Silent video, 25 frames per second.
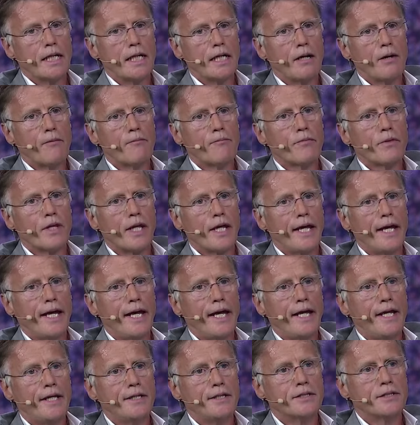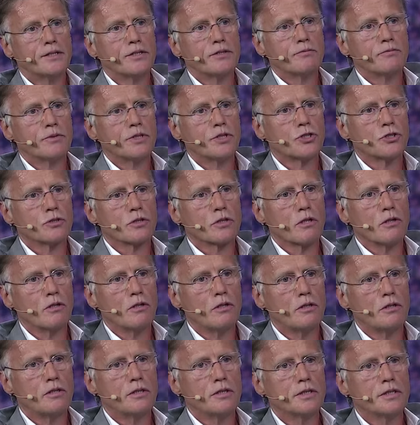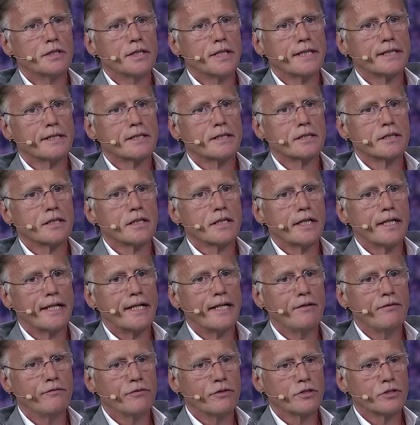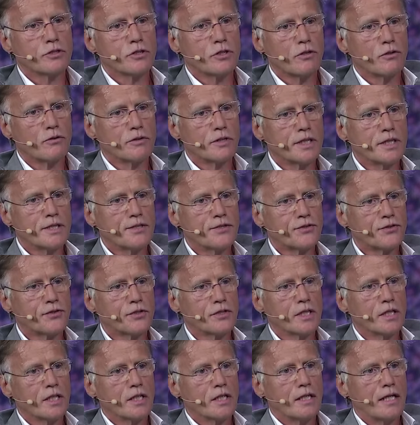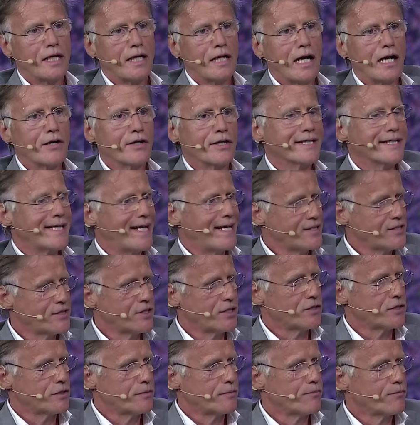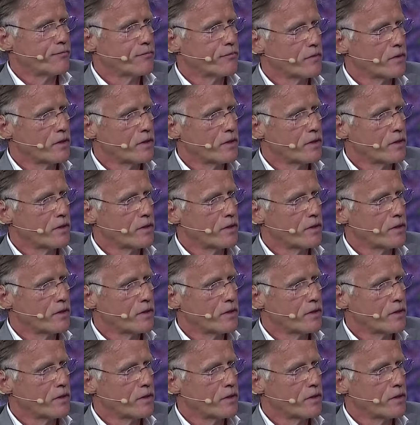And we should learn that inventories are an asset.